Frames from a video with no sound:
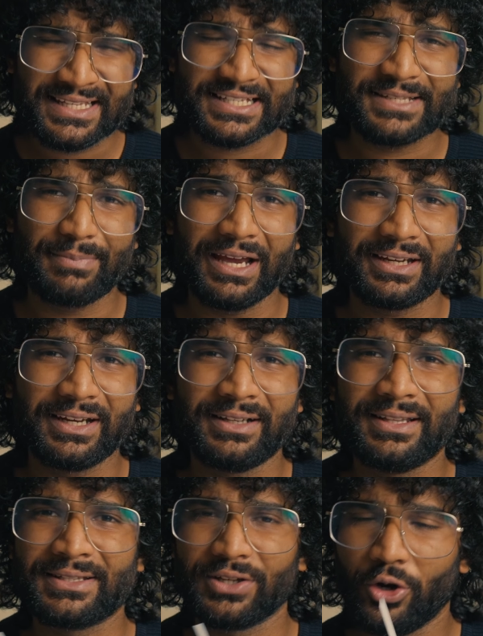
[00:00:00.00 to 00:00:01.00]
expected,
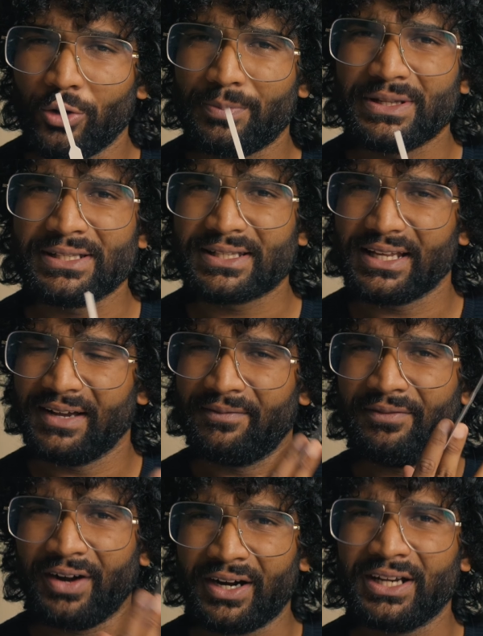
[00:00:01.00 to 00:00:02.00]
this opens a
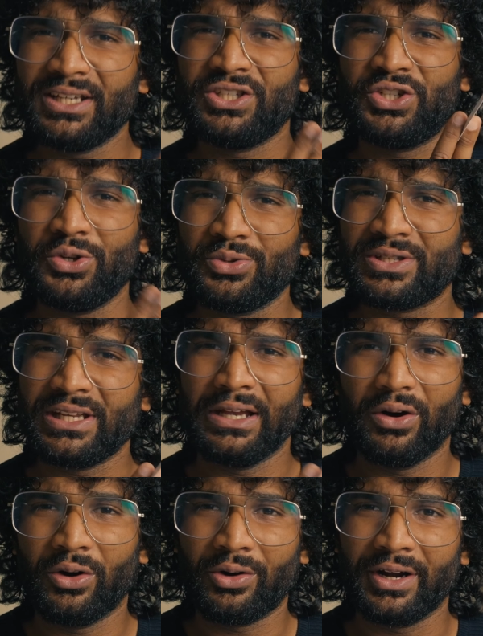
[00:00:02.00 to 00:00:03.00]
very juicy
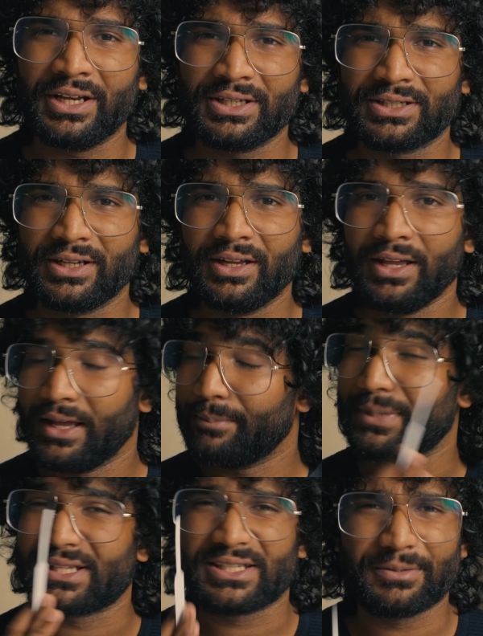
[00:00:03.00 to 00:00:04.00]
orange,
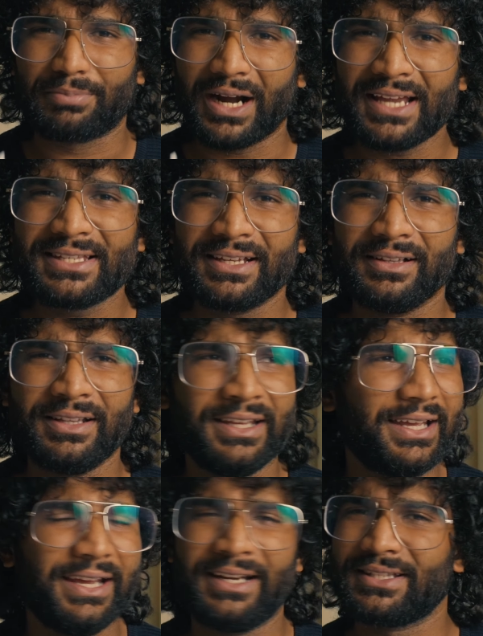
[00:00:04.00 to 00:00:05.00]
but
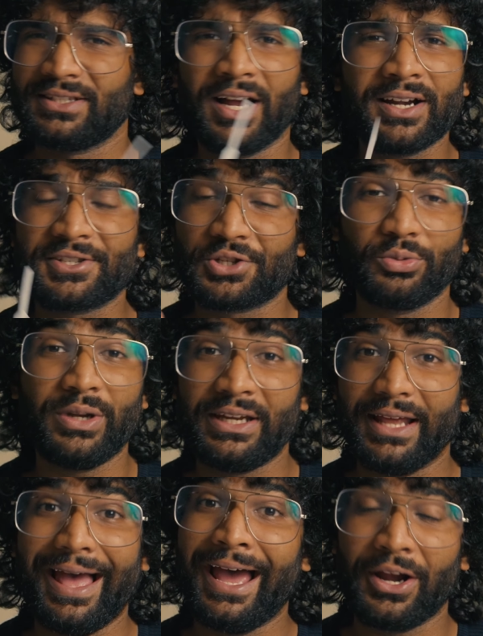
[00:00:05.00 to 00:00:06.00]
surprisingly, it is not
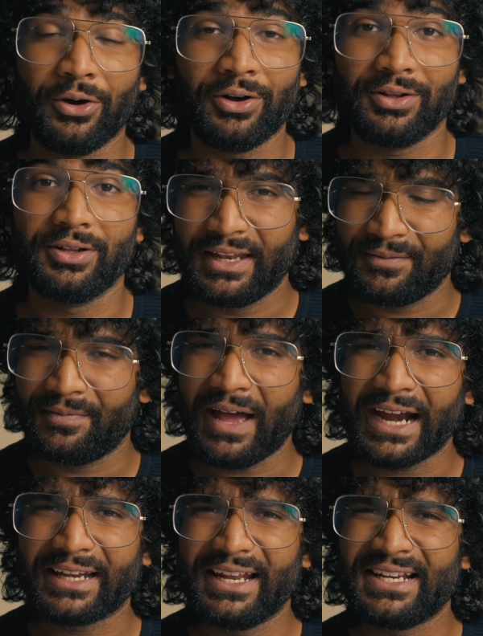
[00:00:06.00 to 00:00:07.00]
sweet at all. In
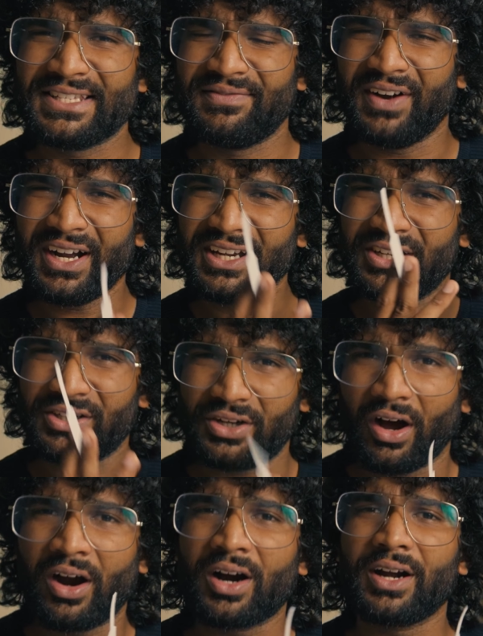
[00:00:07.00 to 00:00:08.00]
fact, it is very
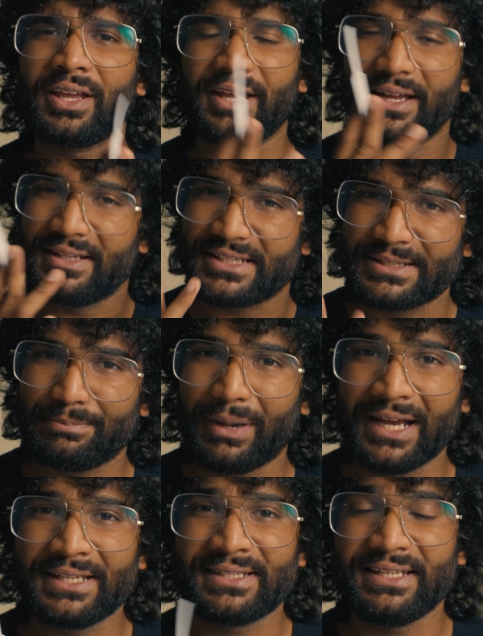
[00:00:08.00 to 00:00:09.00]
dark and
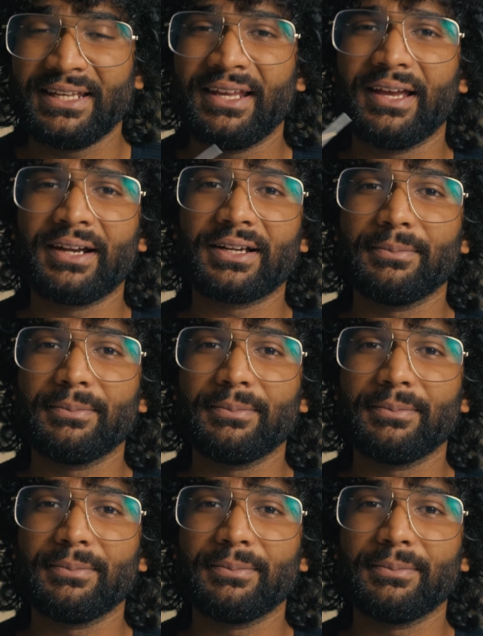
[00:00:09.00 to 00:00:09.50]
spicy and